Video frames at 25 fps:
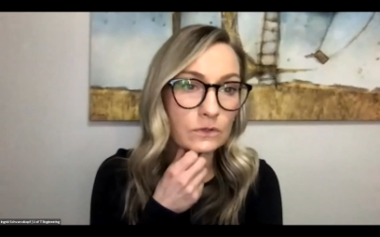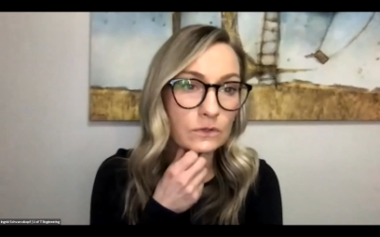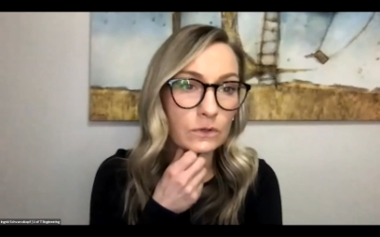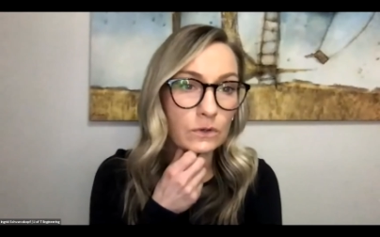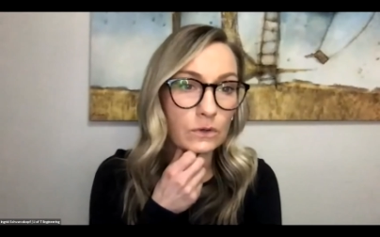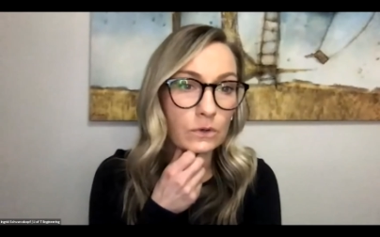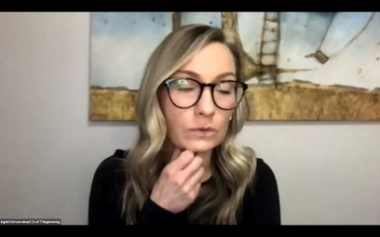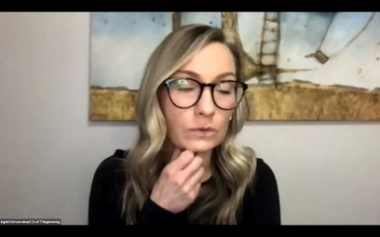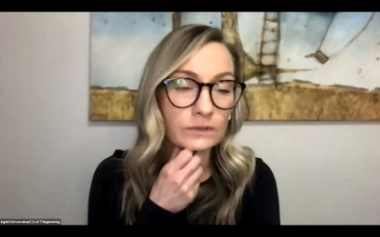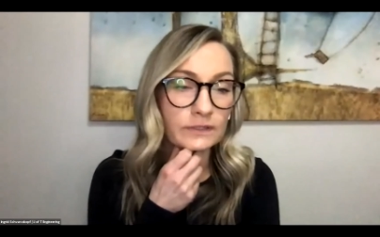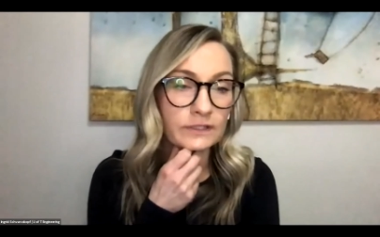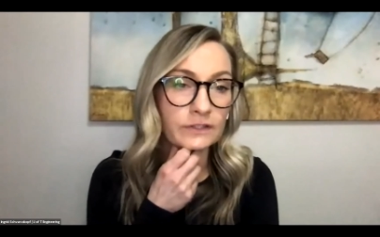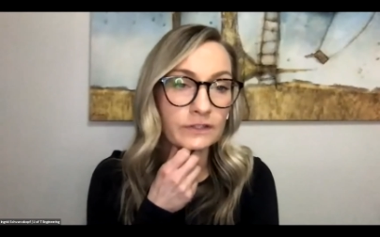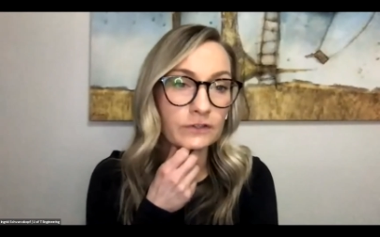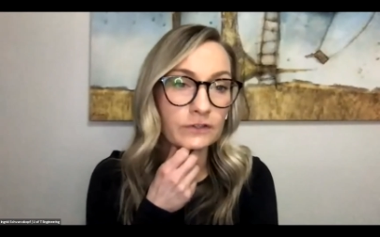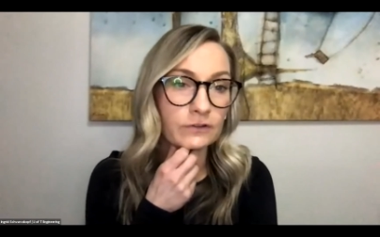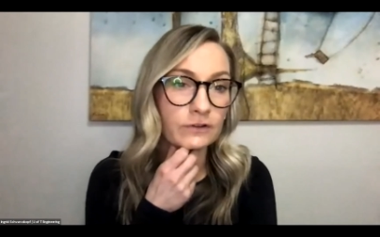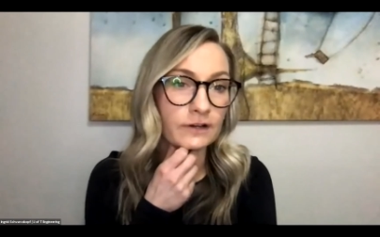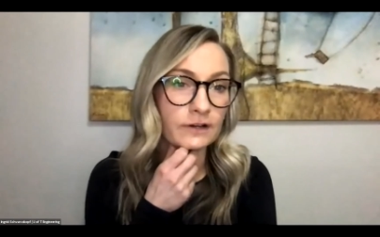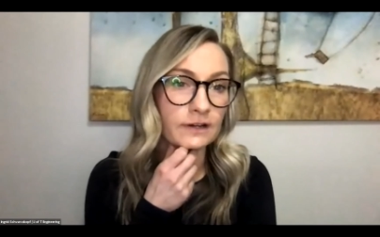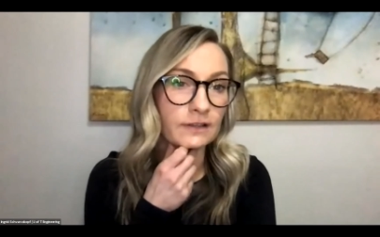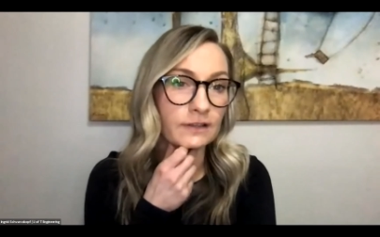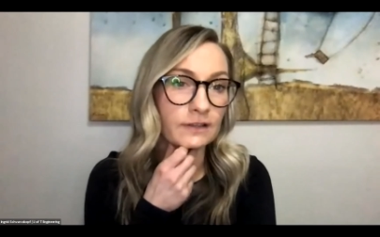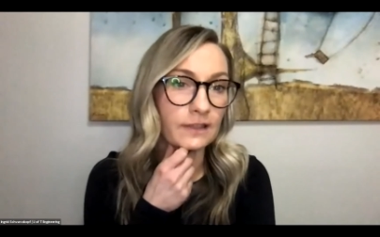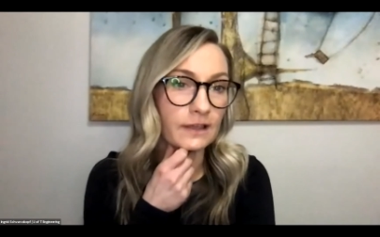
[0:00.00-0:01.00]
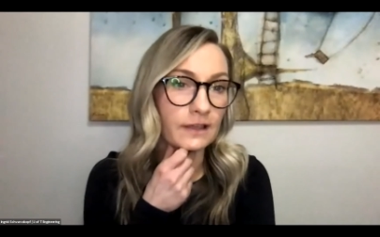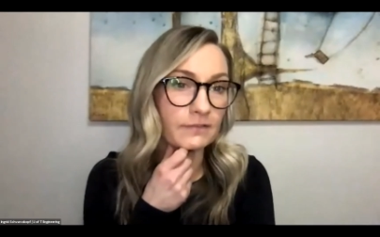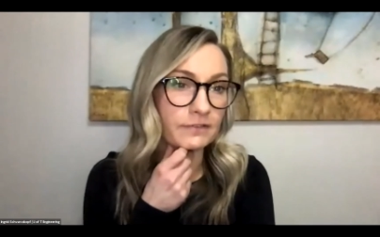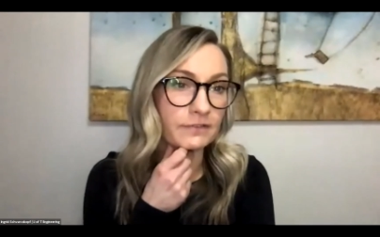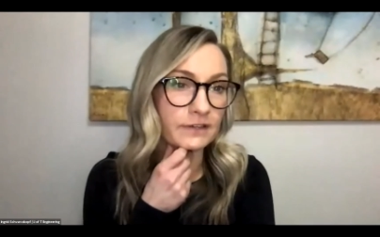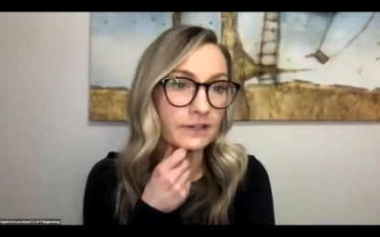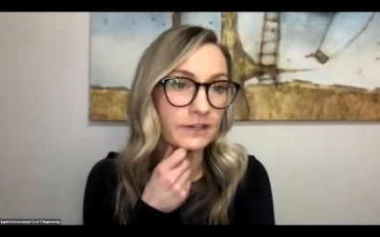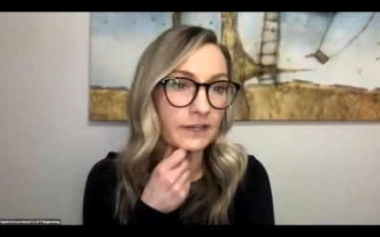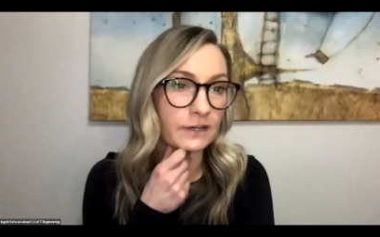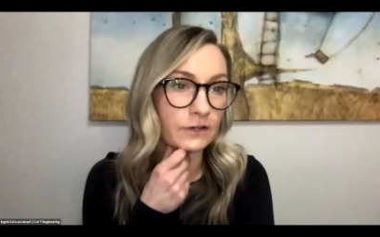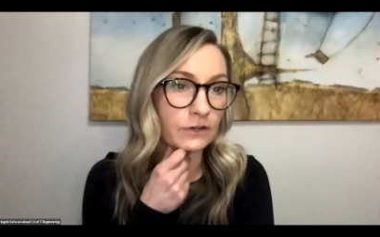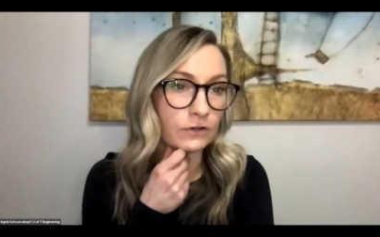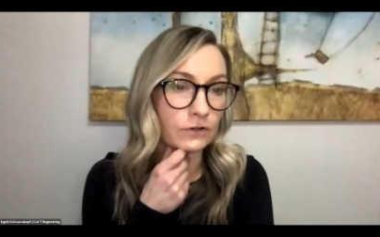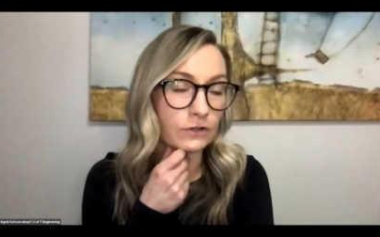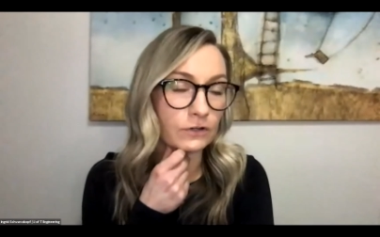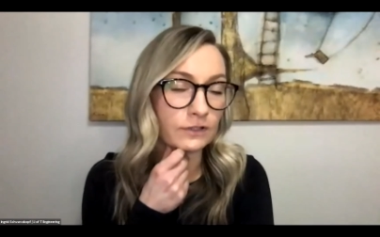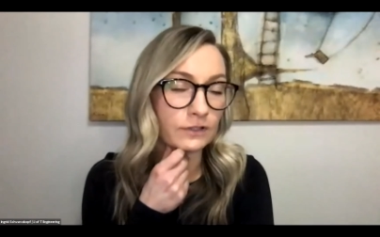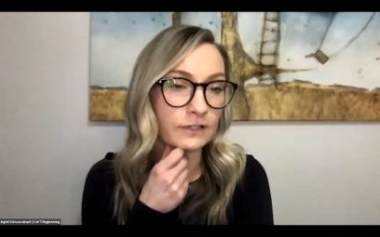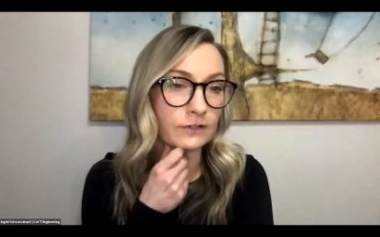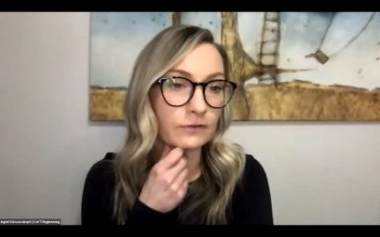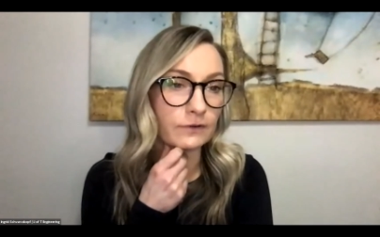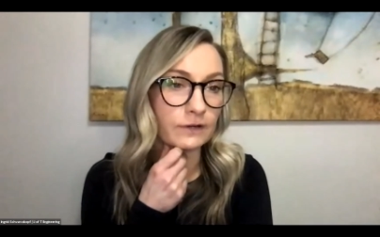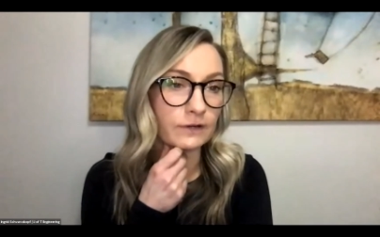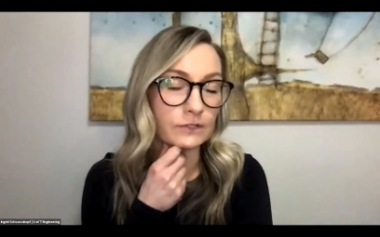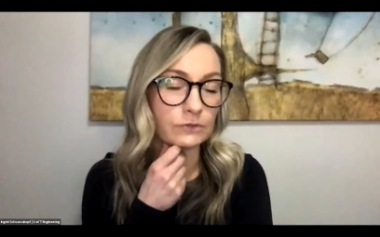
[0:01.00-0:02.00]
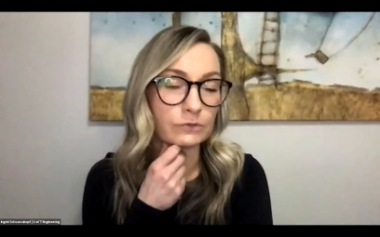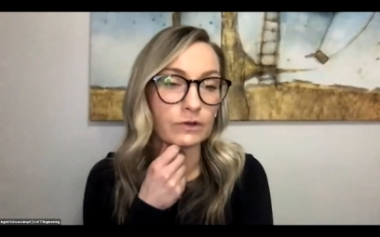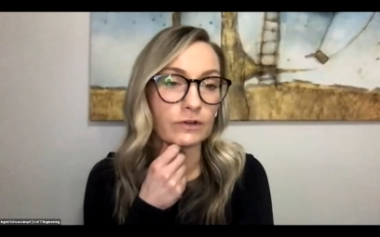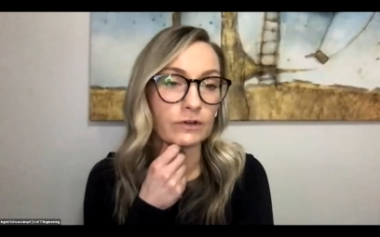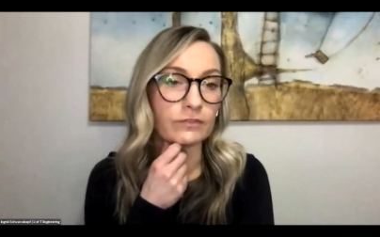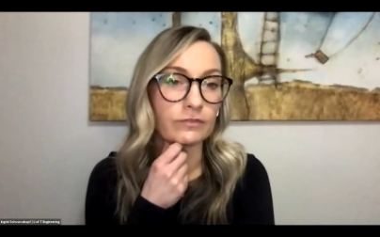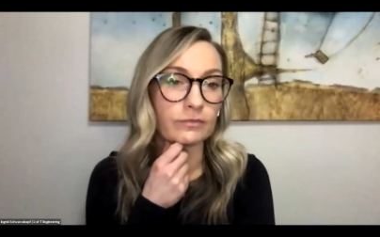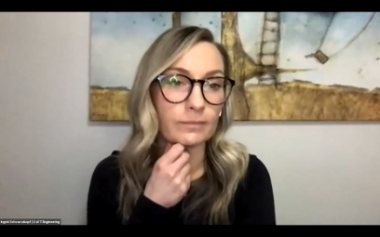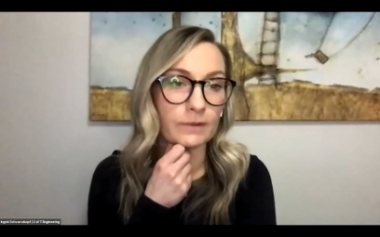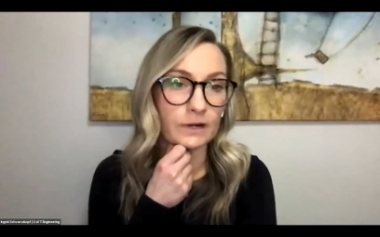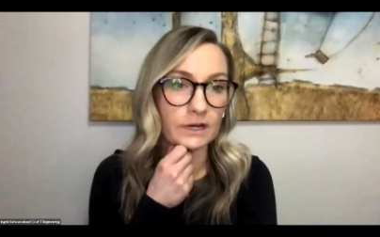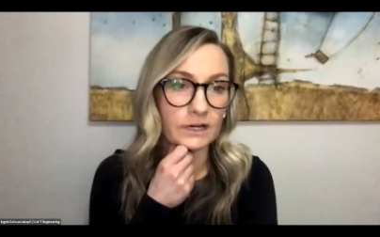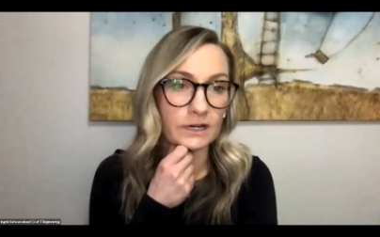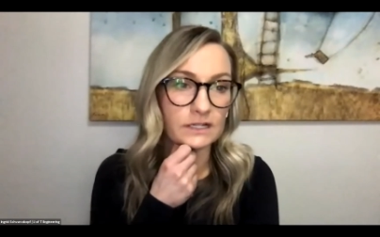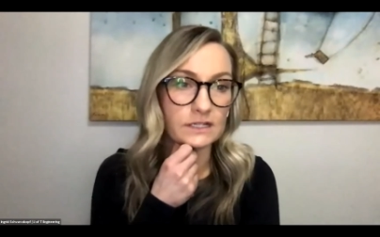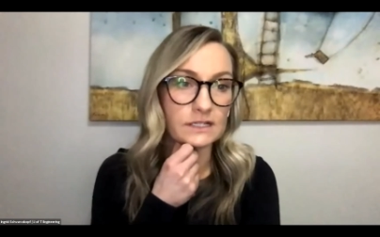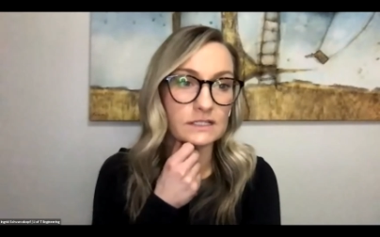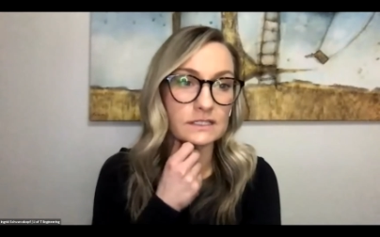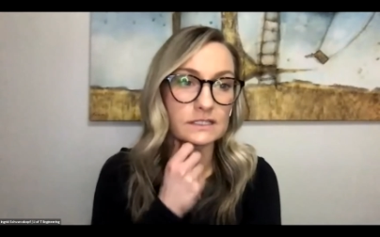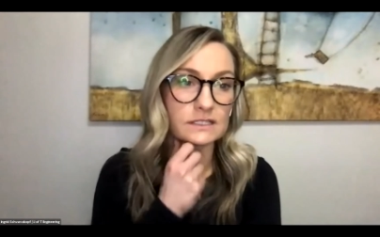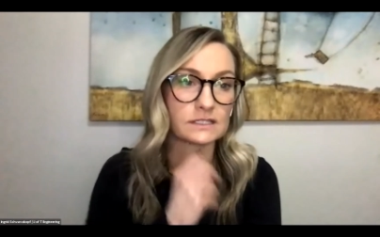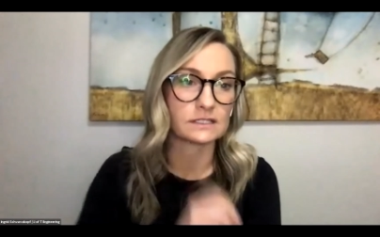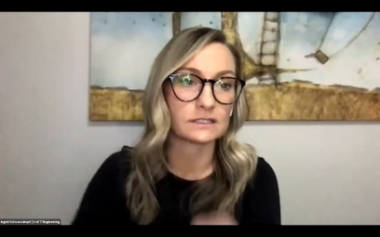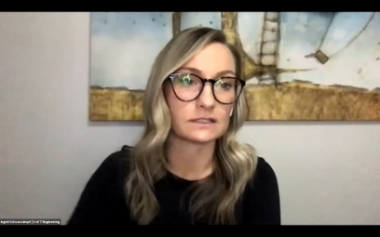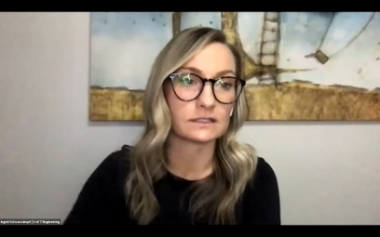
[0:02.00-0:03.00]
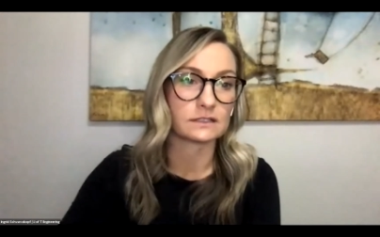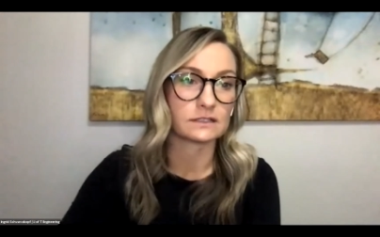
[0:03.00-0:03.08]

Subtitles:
or only the grade 11 and early grade 12 marks?